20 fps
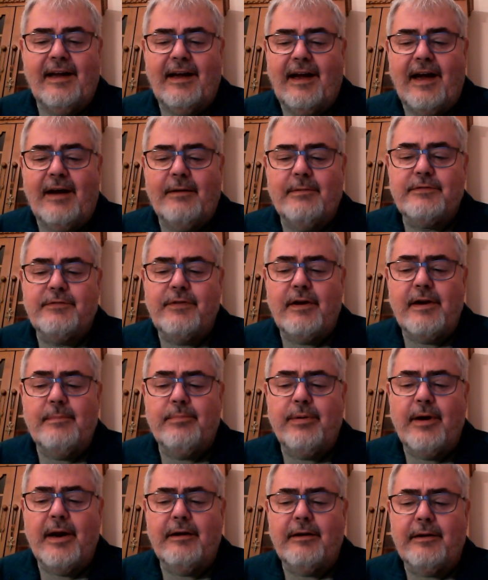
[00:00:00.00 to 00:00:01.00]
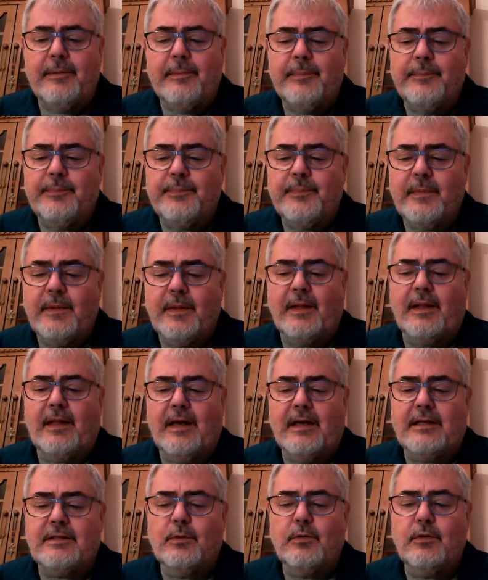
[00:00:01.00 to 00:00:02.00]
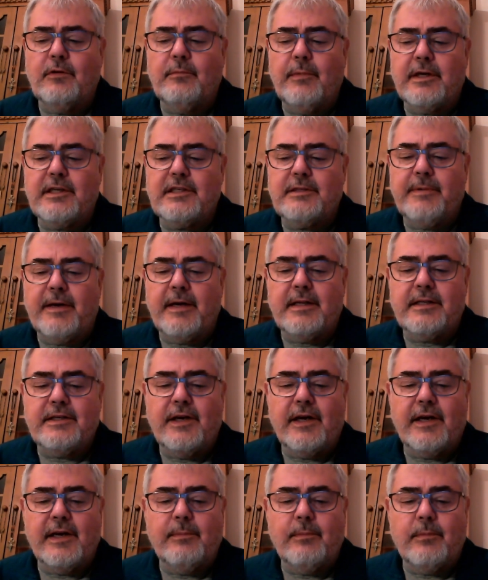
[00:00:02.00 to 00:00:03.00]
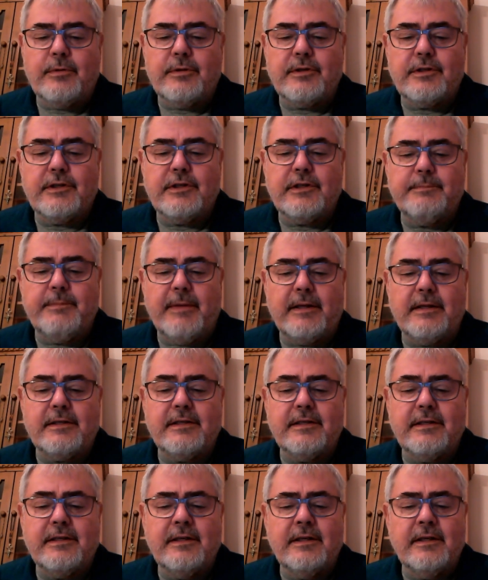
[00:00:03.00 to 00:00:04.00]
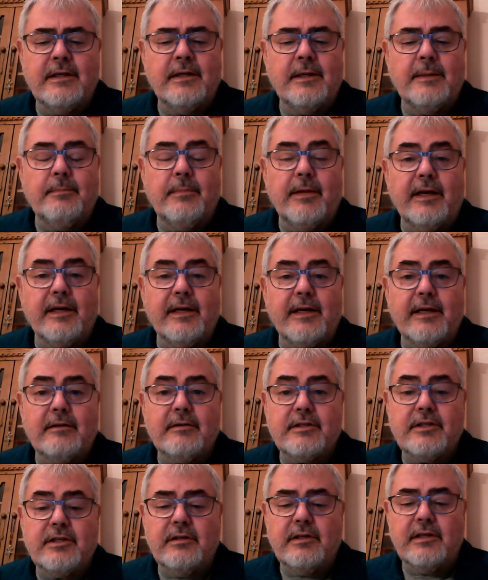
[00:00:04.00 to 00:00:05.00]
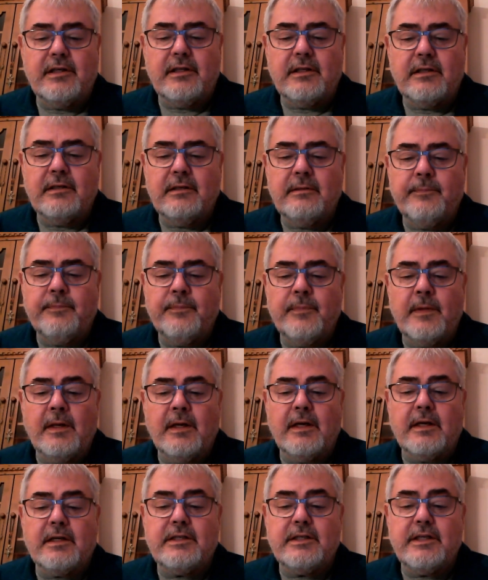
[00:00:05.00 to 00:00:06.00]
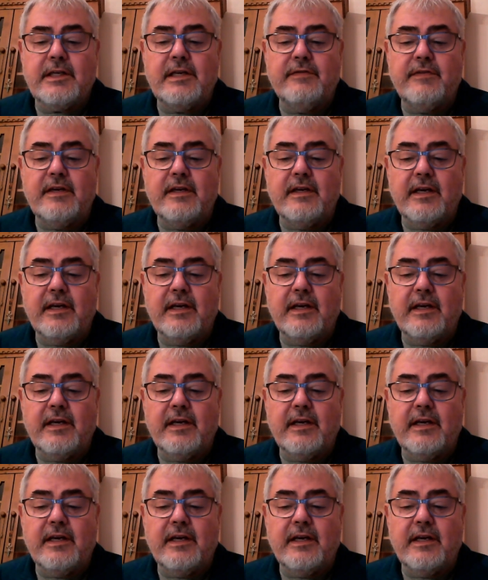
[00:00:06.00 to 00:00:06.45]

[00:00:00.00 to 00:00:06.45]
I was very brown, as all of my spare time was spent playing outside as TV